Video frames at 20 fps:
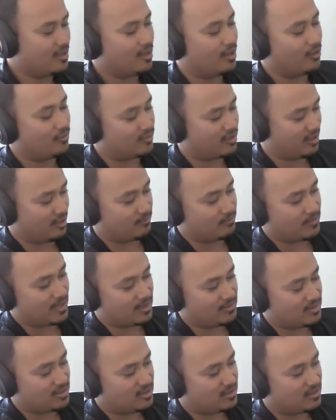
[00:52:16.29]
okay
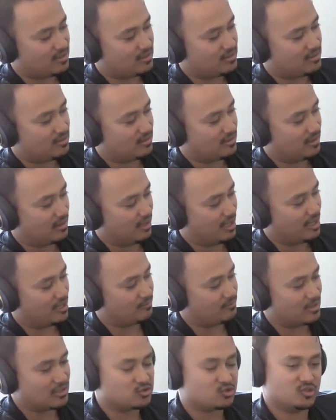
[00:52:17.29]
maybe
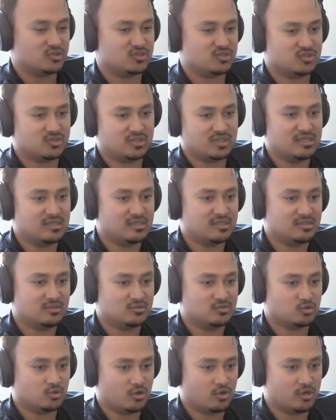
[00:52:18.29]
i'm interested in
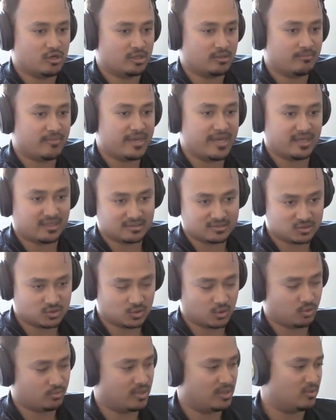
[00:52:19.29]
drawing mechs
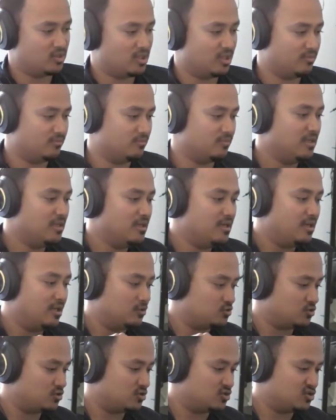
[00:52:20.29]
or maybe i'm
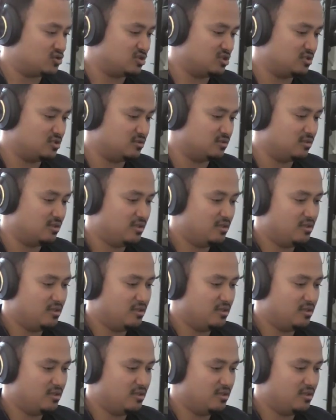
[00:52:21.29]
interested in